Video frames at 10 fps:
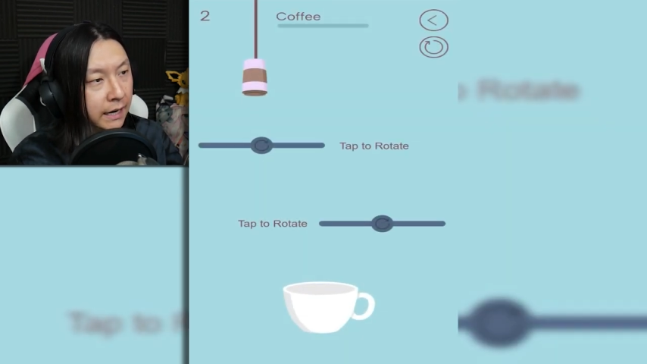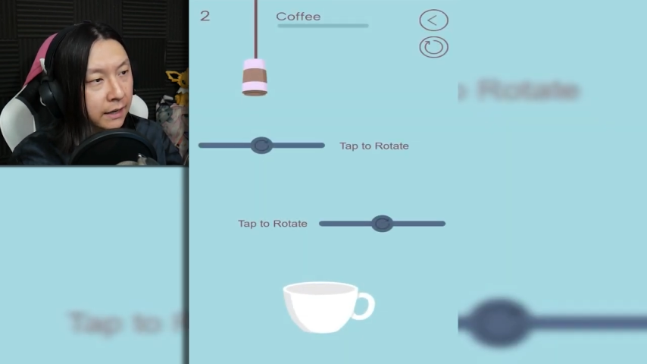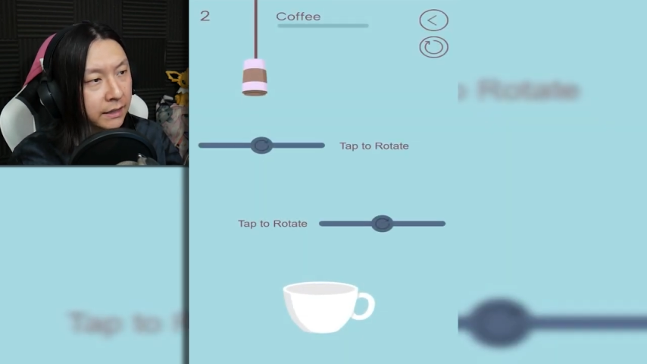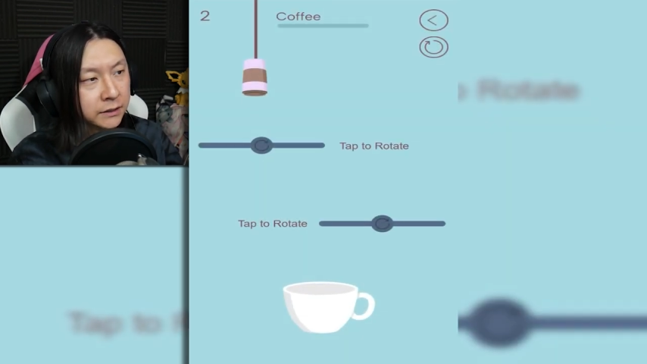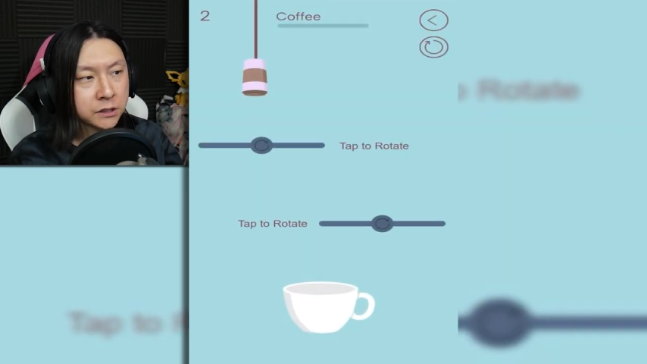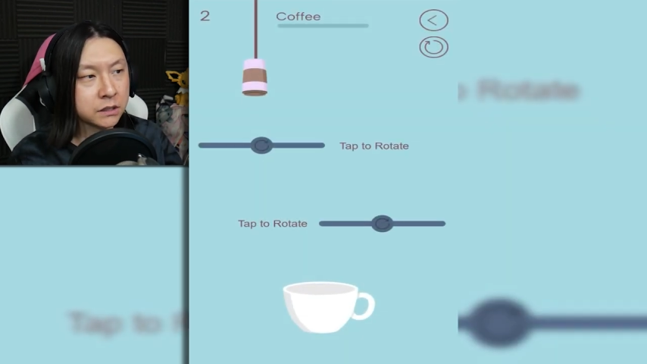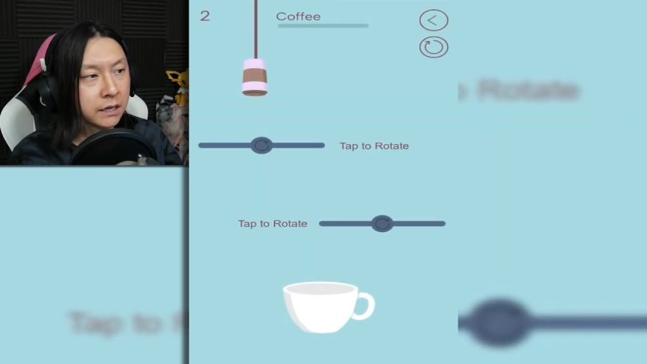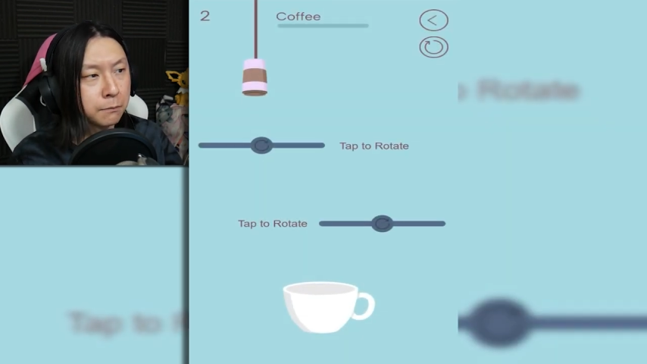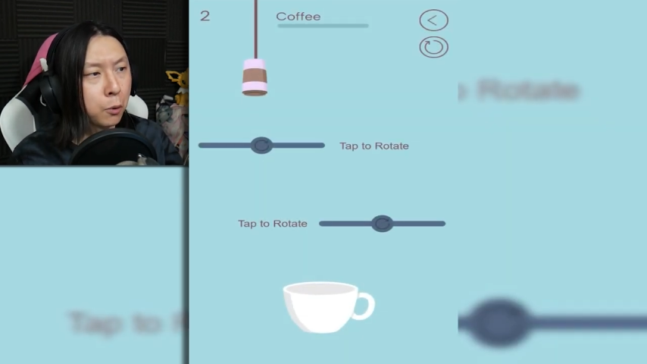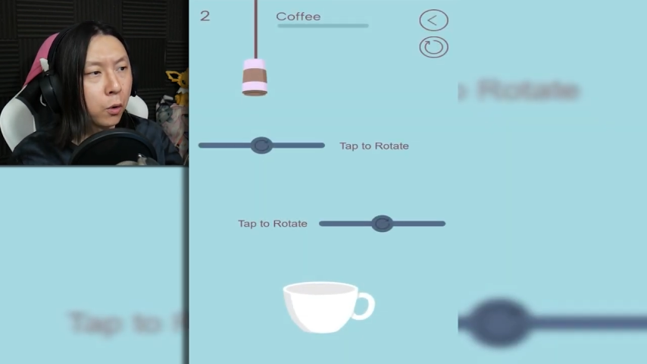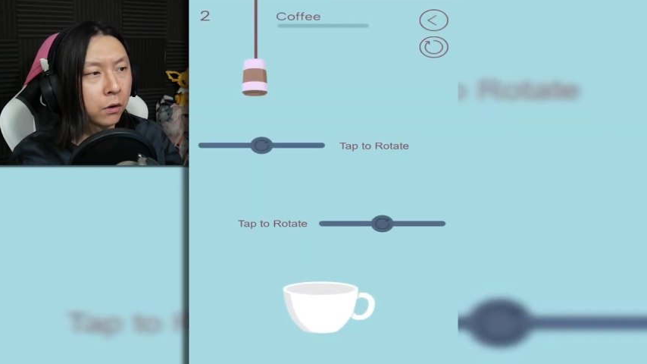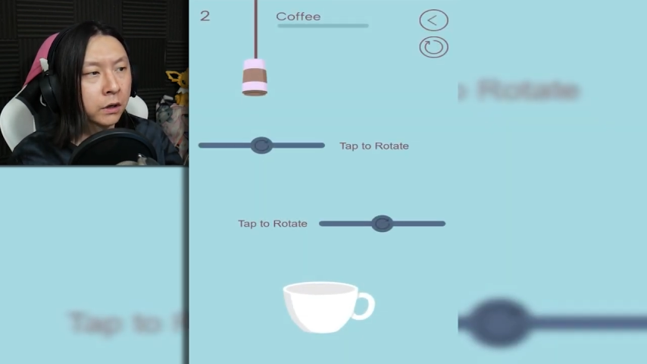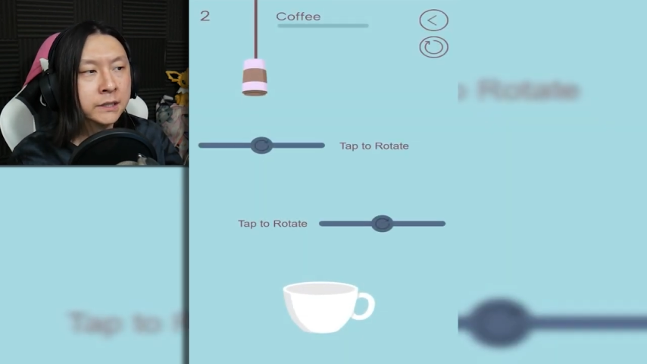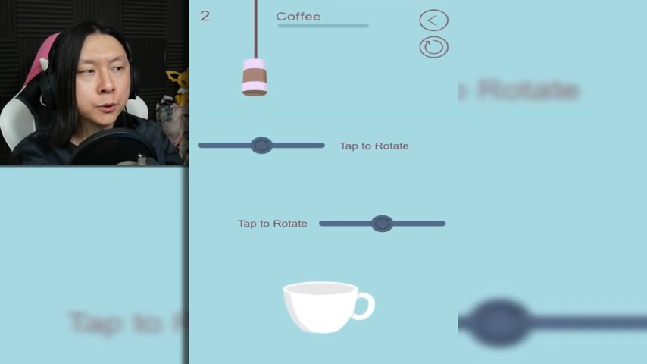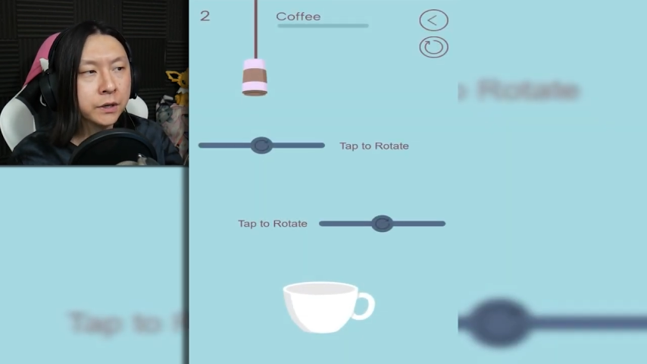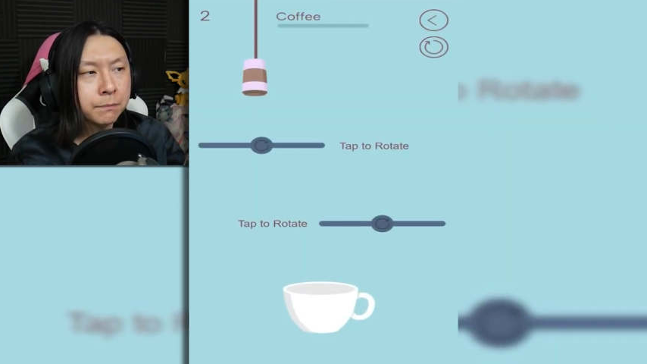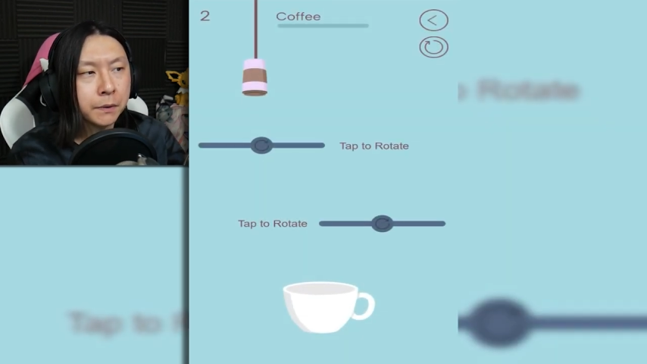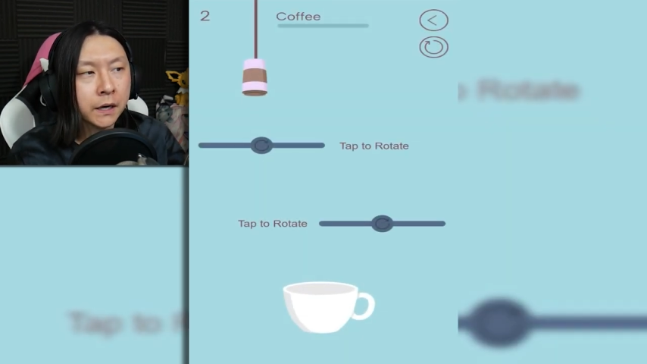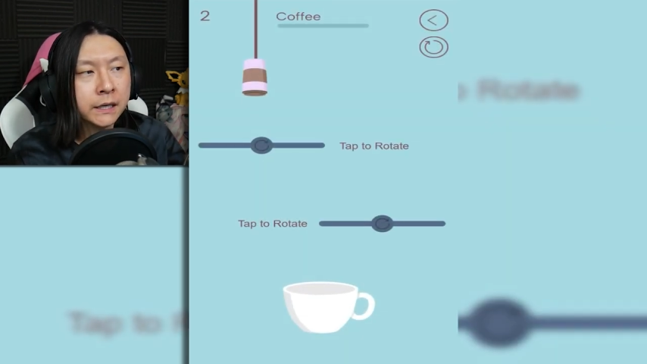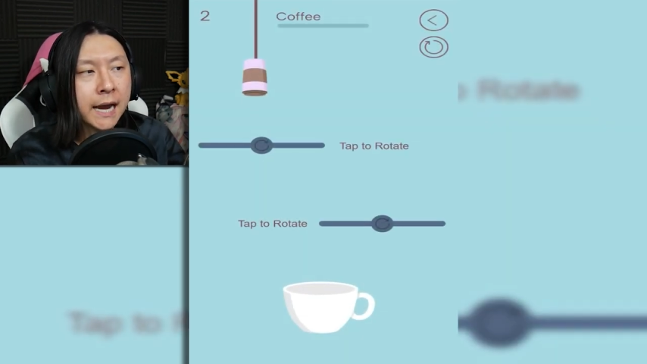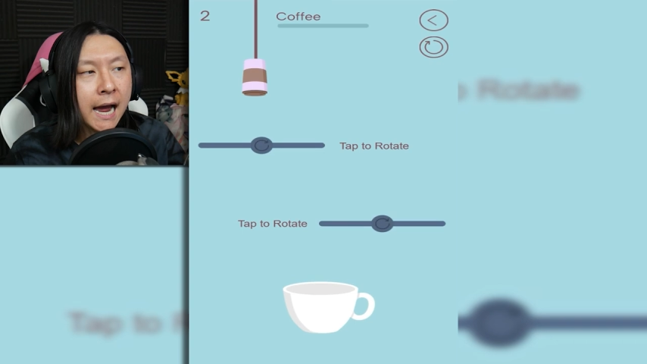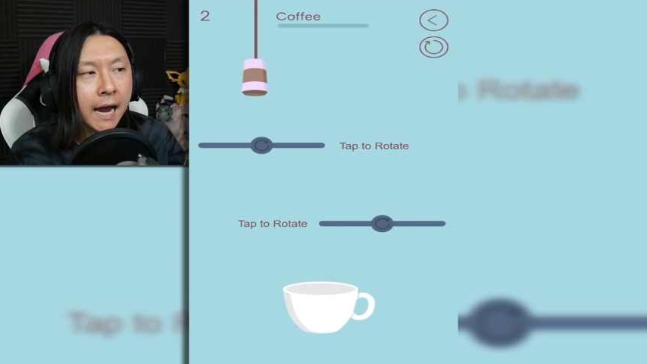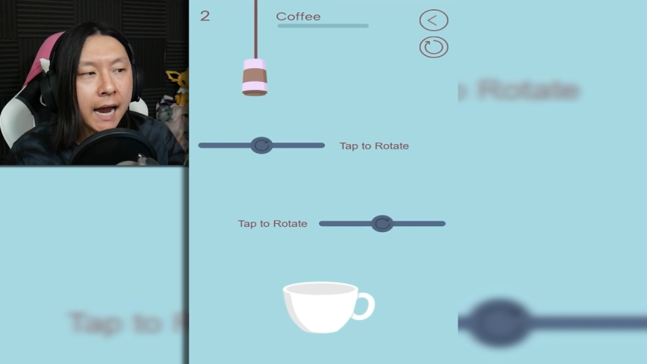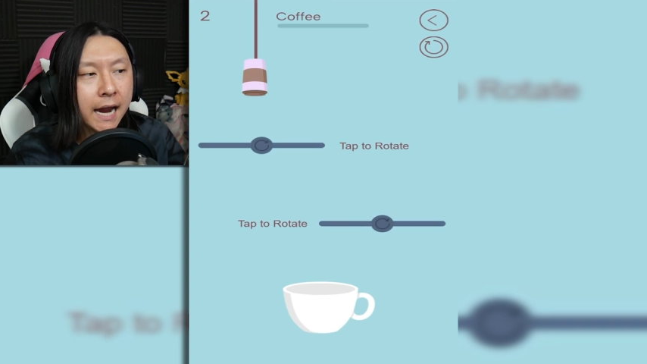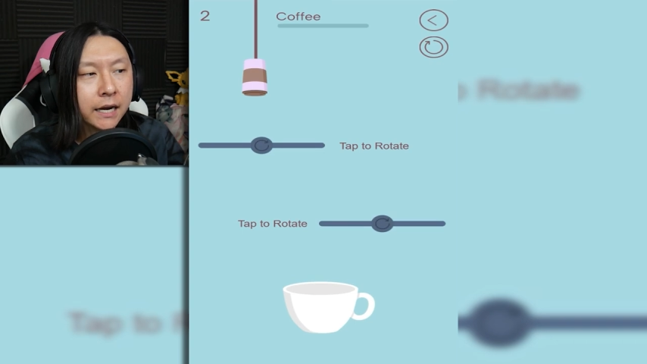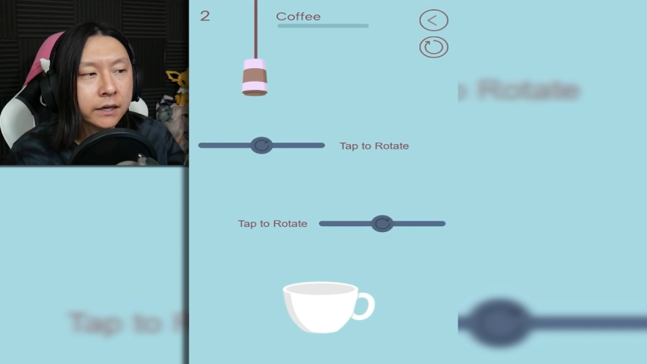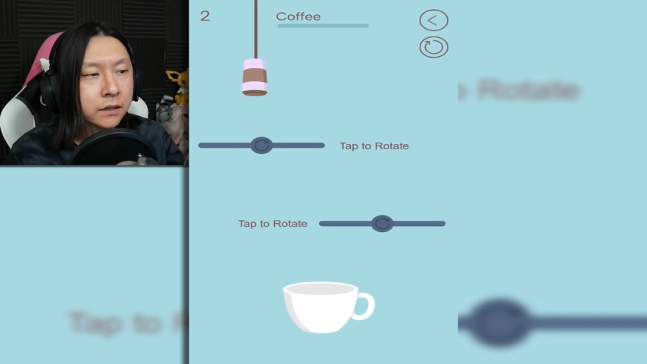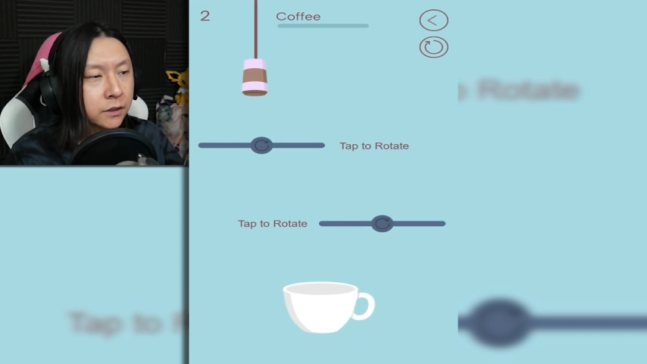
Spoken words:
and then just let it pour into it. But, yeah, hey,